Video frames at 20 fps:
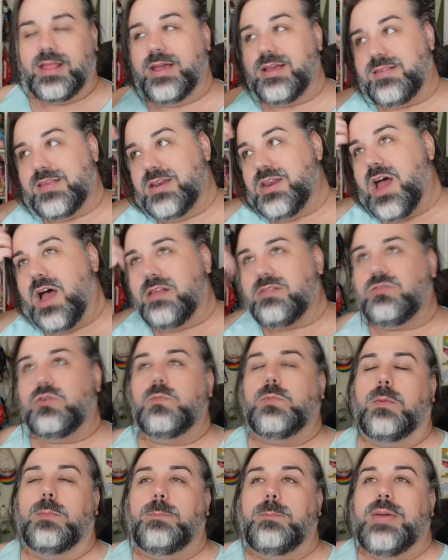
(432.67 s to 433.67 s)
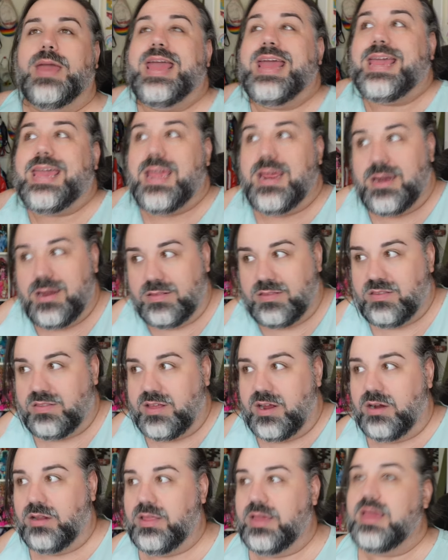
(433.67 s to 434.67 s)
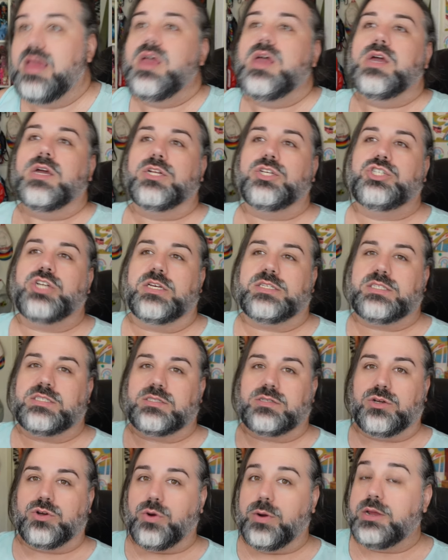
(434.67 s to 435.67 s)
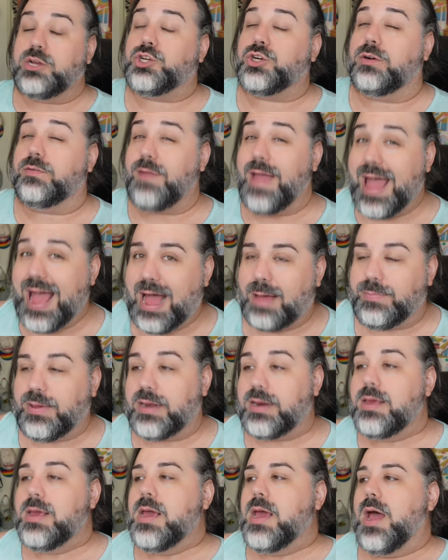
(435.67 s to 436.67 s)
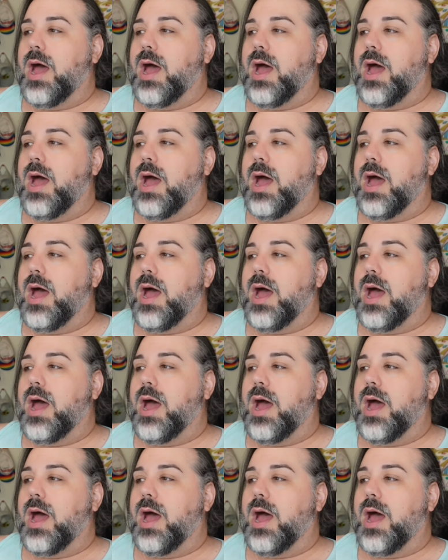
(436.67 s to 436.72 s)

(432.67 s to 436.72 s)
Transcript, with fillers: Like I said, not super picky necessarily, just creature of habit.